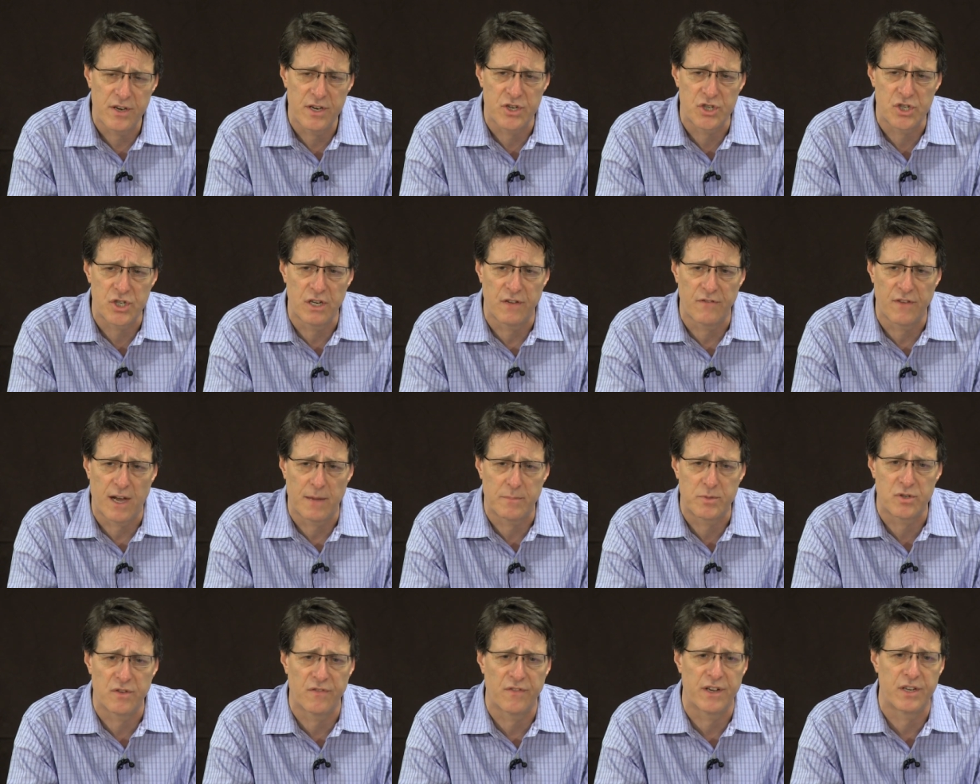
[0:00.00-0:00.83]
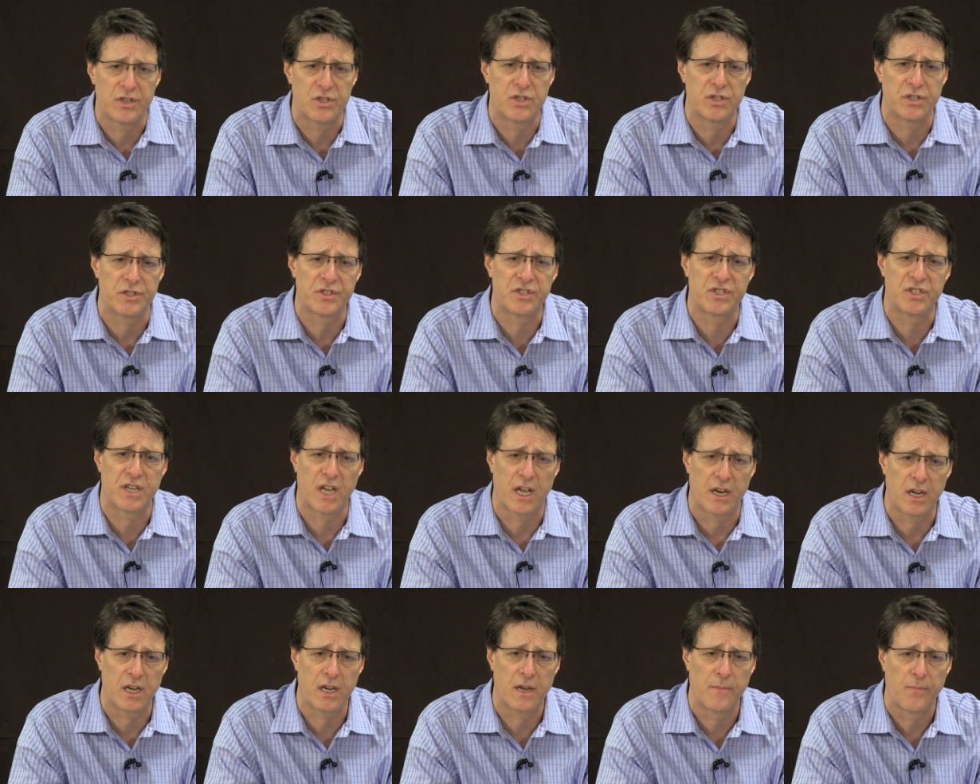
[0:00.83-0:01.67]
Initiative observational
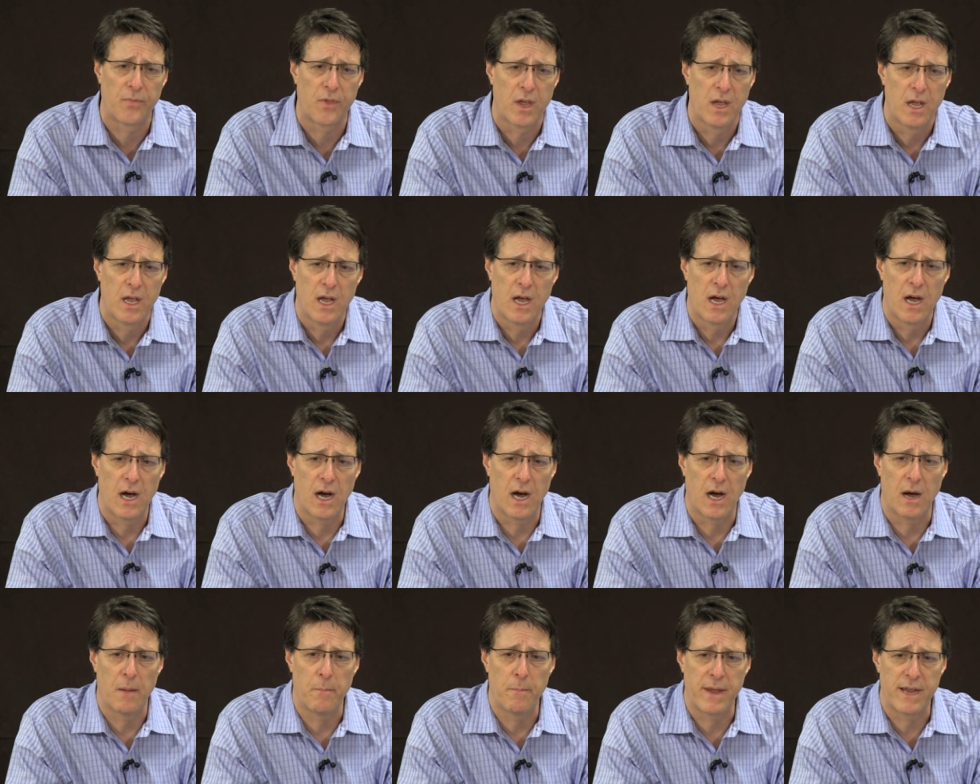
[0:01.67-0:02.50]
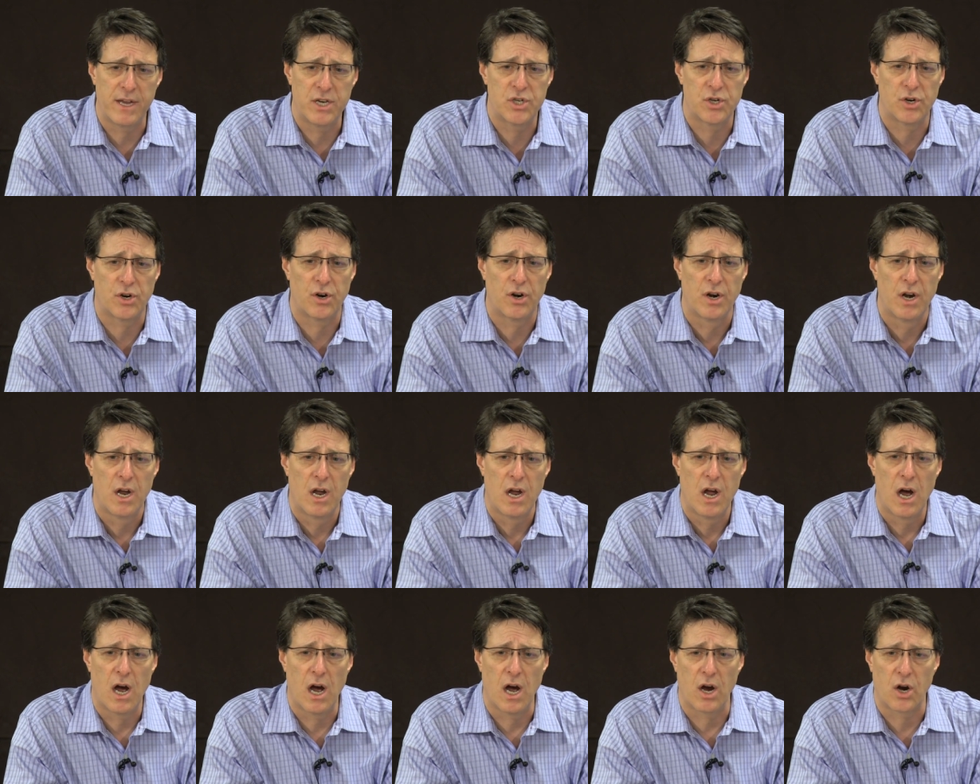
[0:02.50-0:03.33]
study, uh, a major
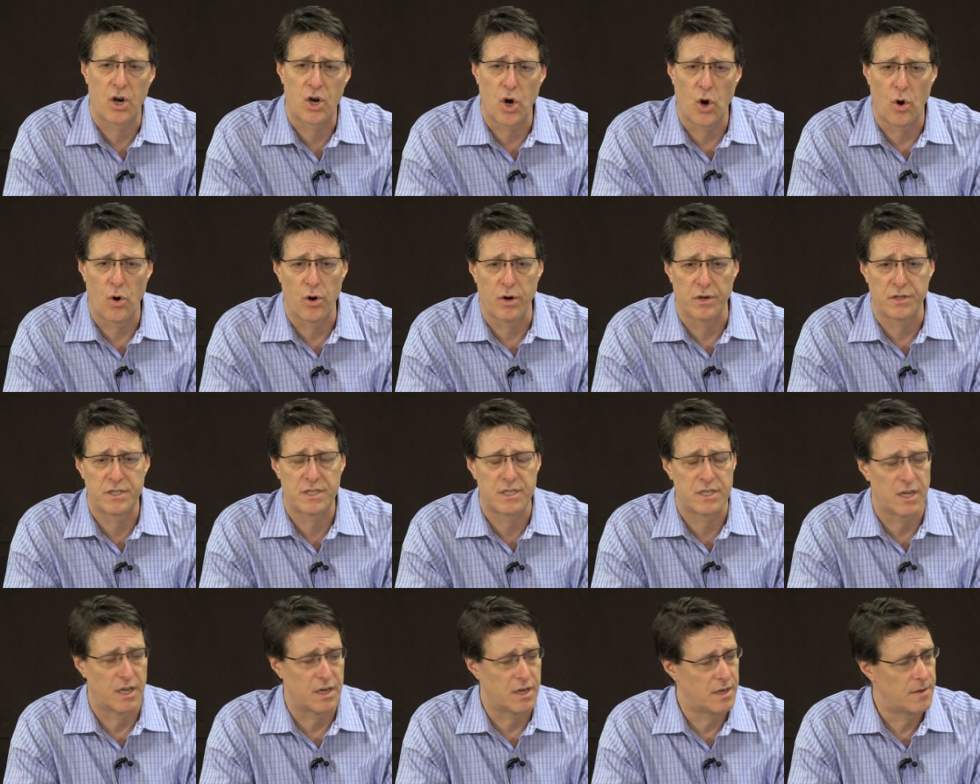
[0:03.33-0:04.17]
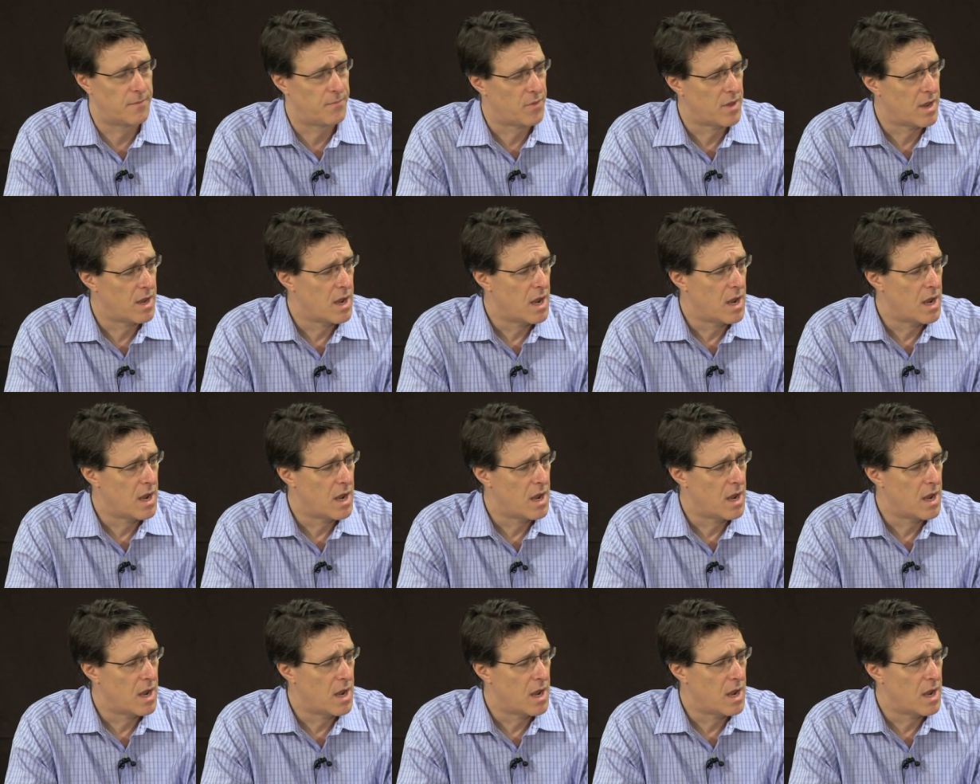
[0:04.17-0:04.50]
uh, cohort study,